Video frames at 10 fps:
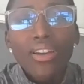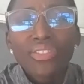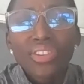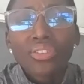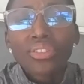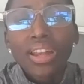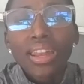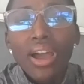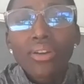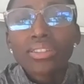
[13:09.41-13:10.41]
I feel right
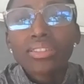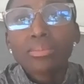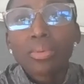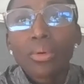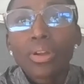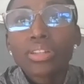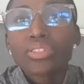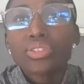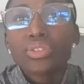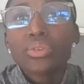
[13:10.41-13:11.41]
now it's important
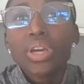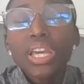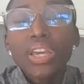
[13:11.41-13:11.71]
to,